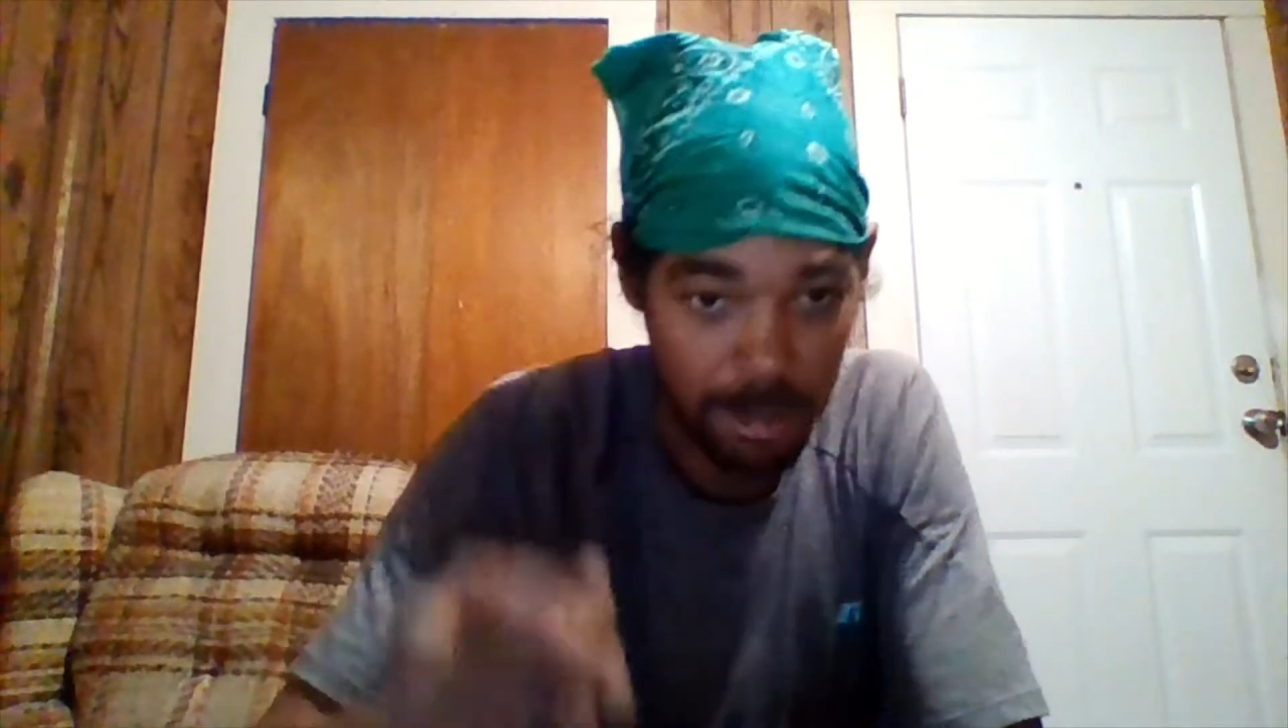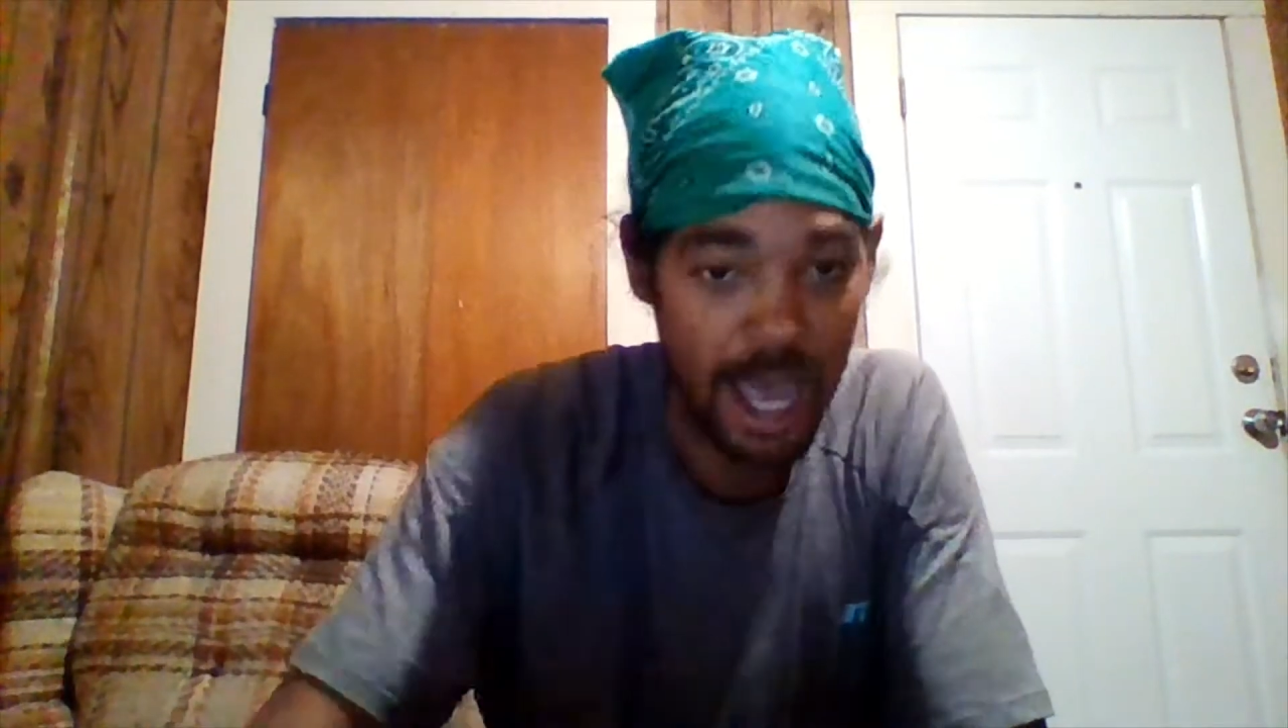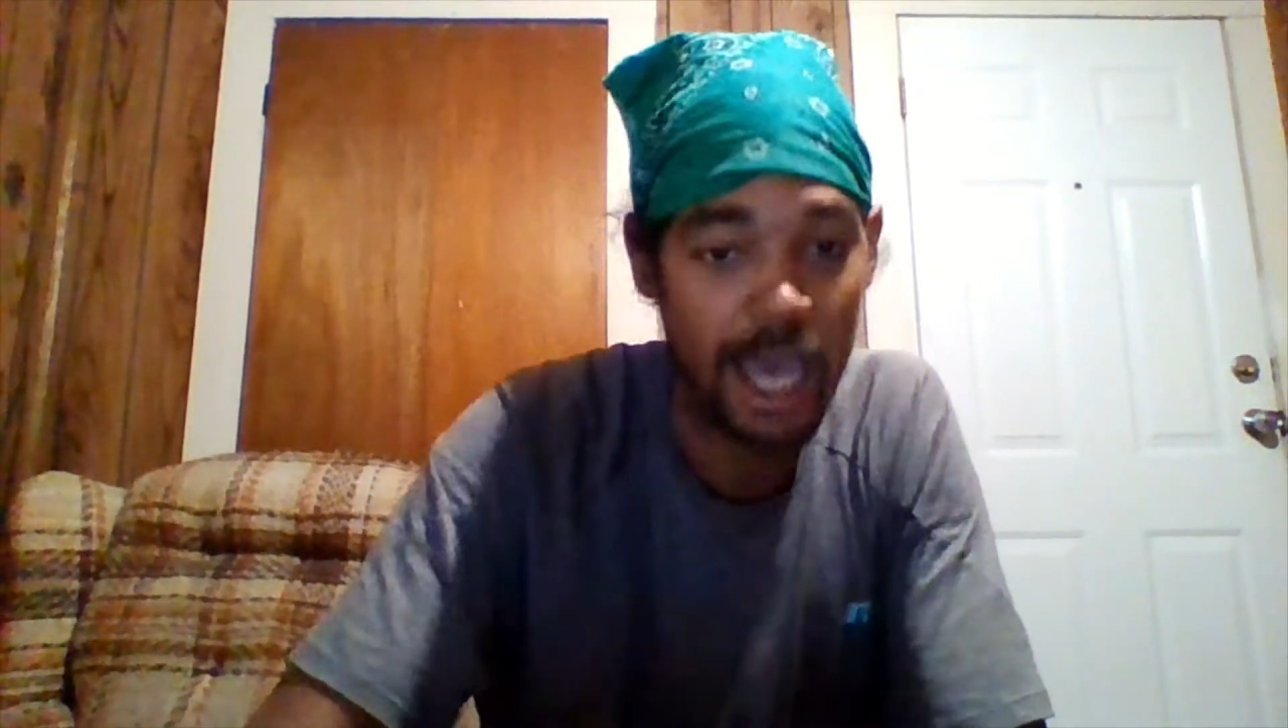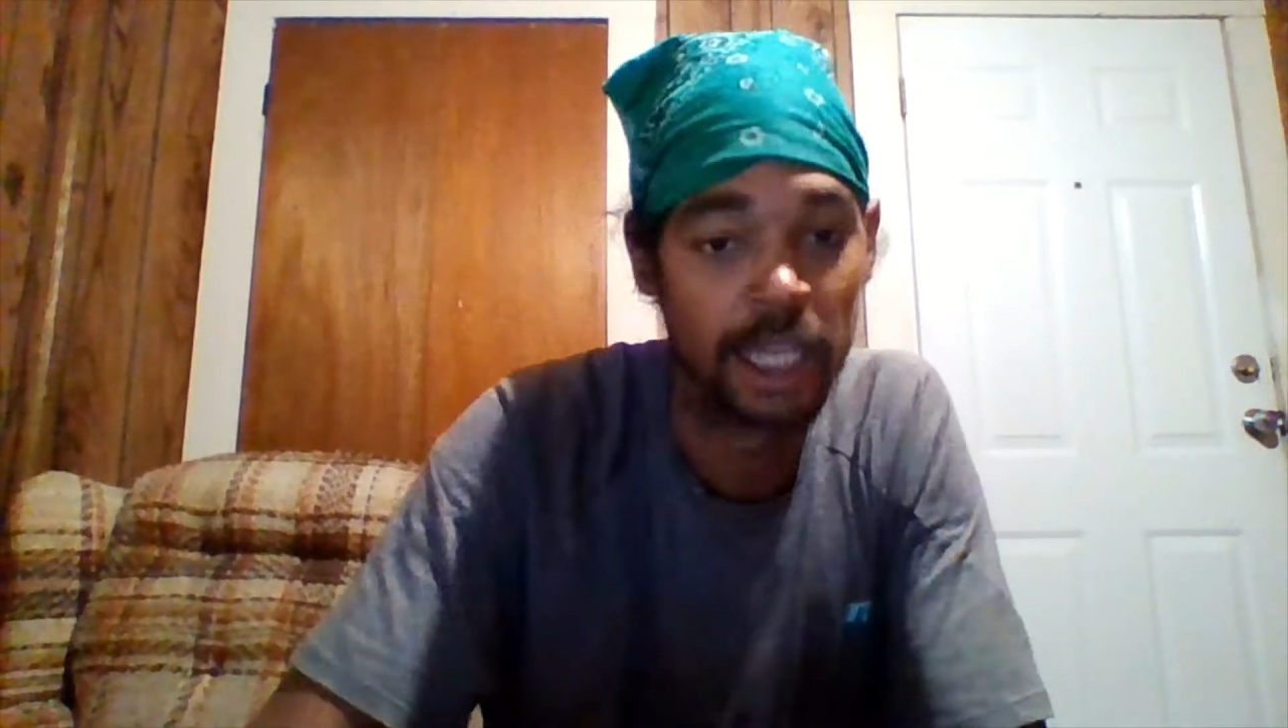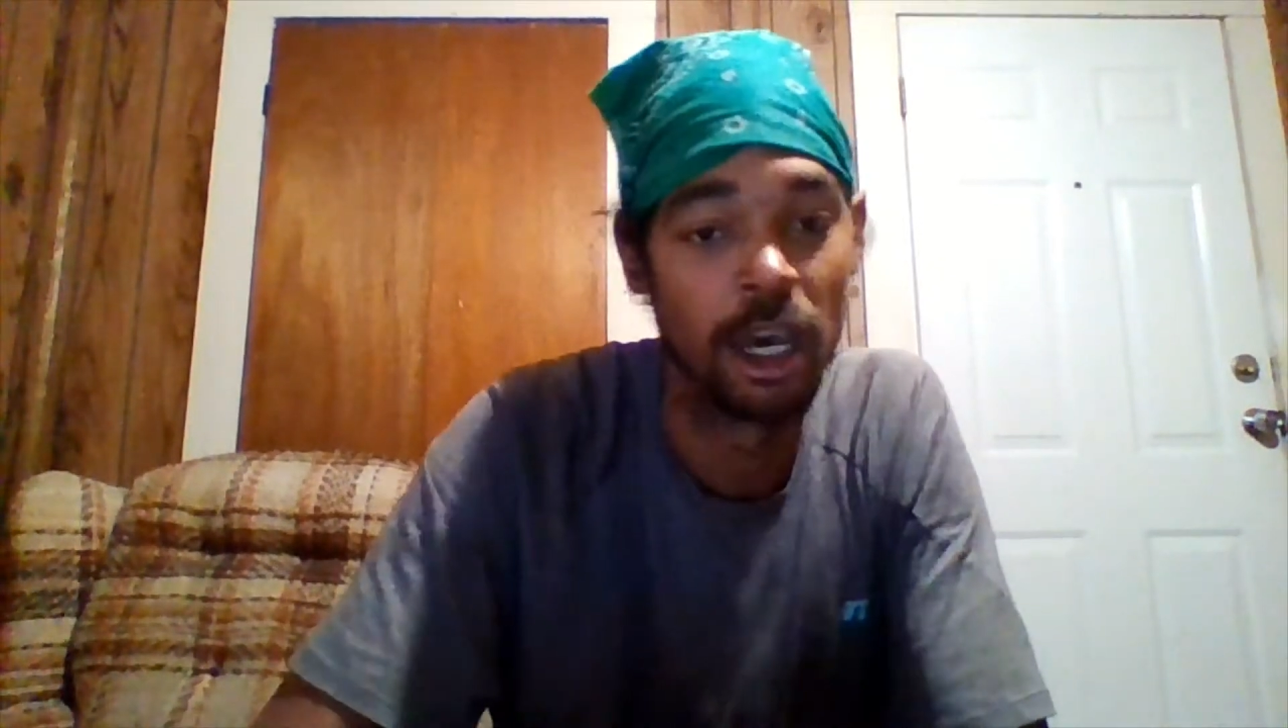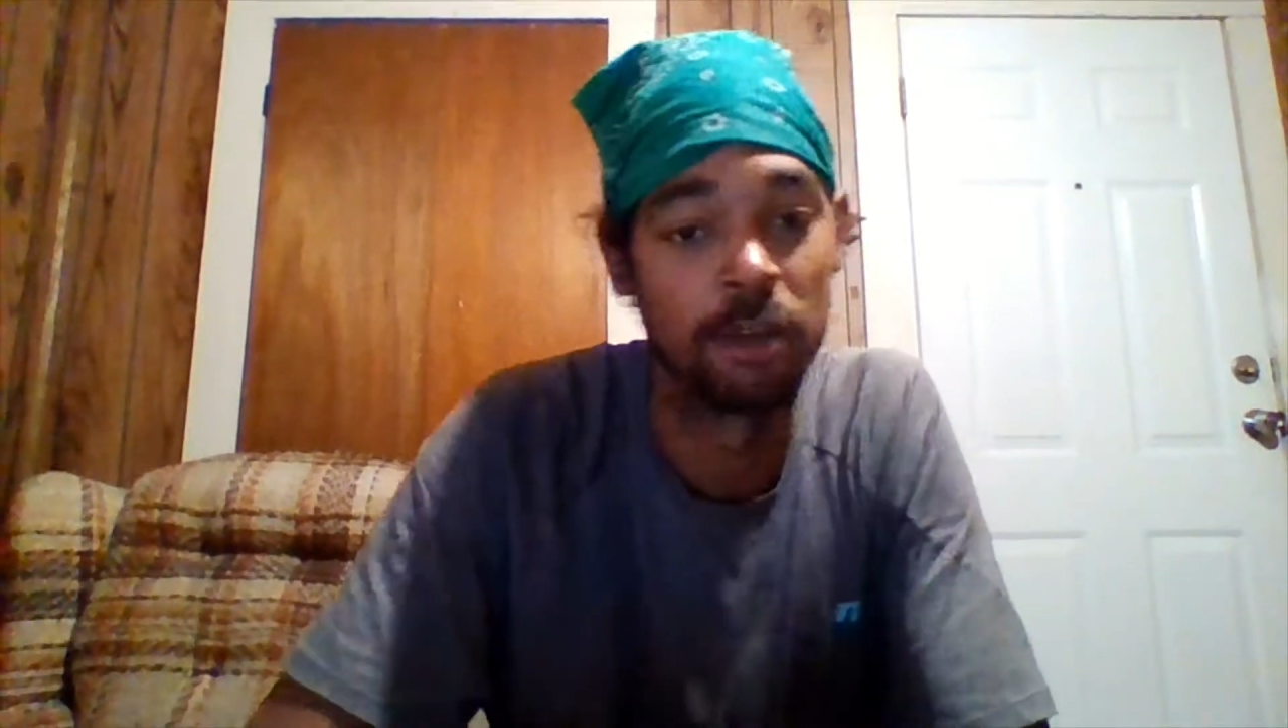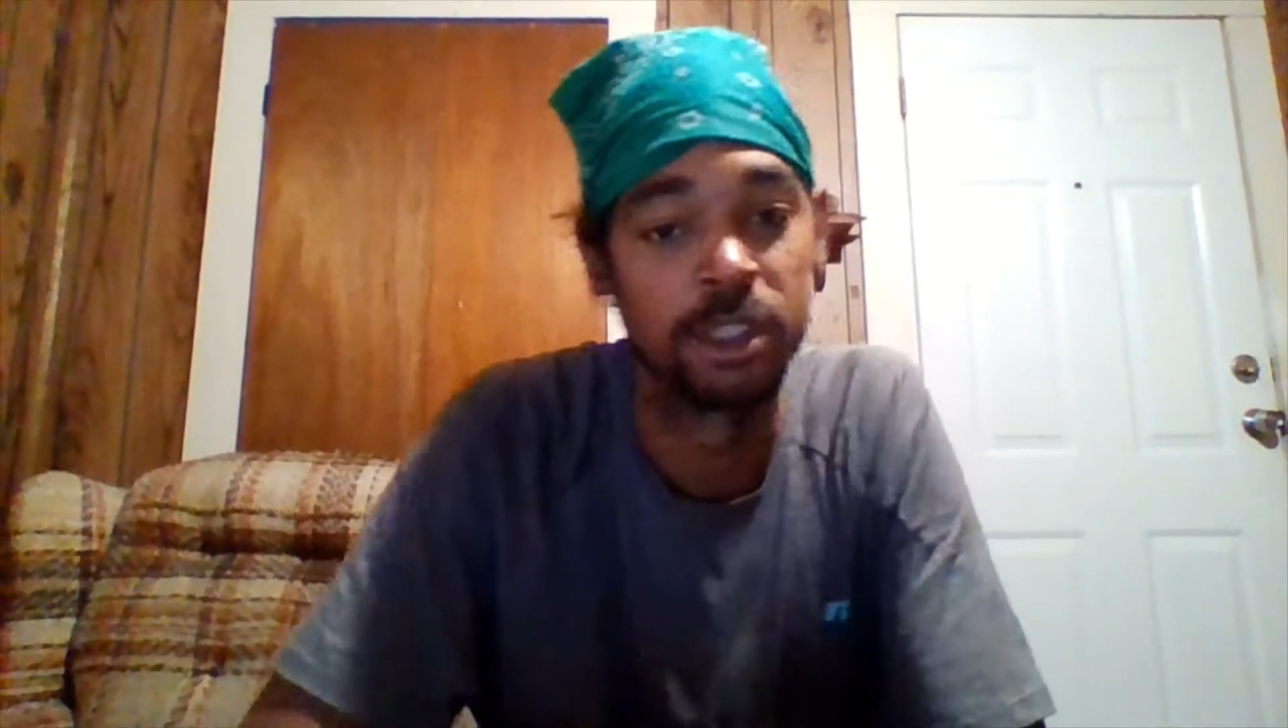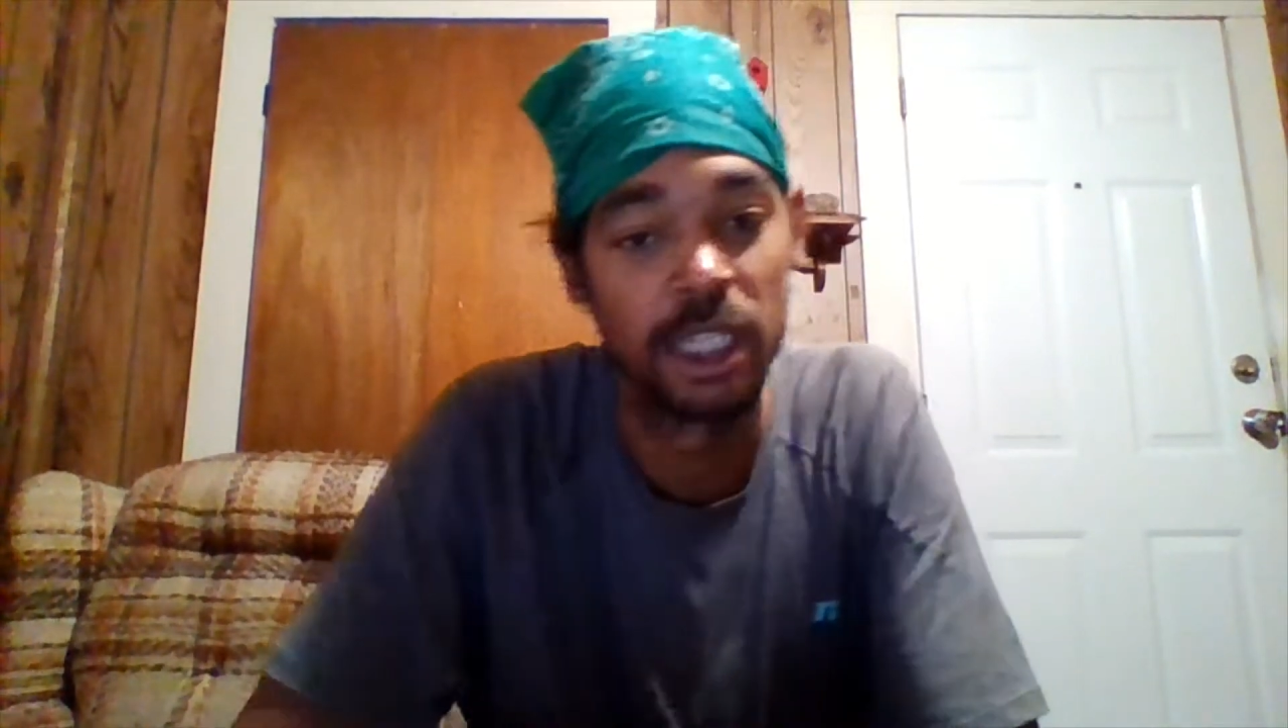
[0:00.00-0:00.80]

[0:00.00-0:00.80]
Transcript: my hat off